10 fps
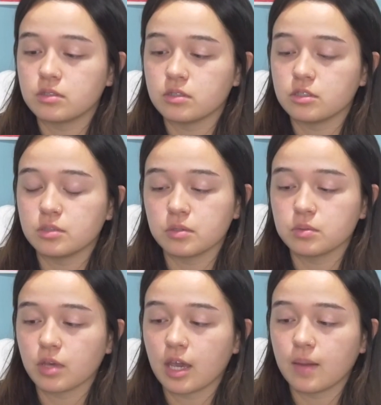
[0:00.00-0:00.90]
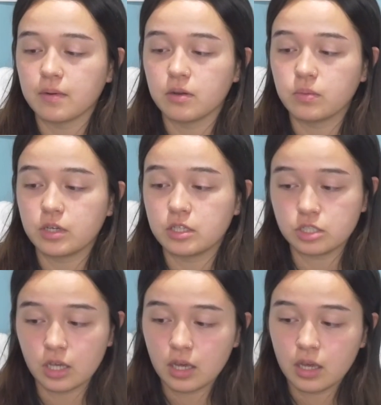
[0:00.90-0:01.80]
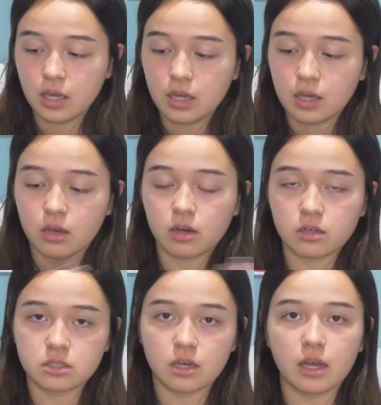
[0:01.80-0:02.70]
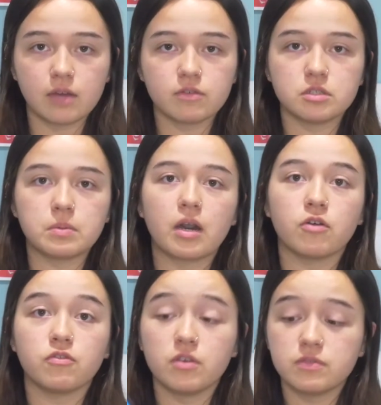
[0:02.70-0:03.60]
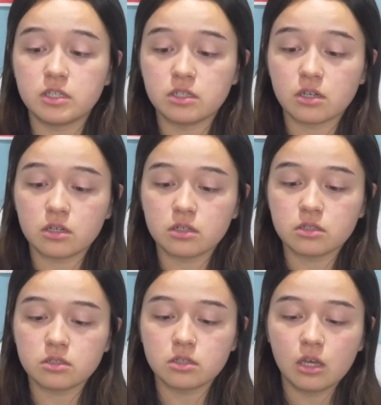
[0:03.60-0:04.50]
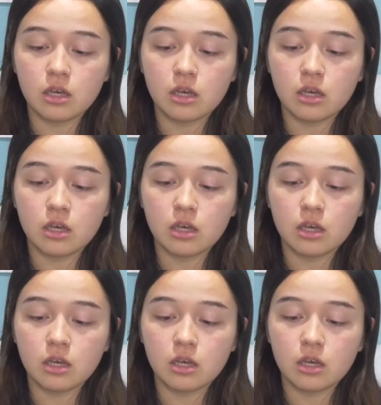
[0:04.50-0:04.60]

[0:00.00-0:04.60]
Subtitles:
disposable camera, which costs on average about $15.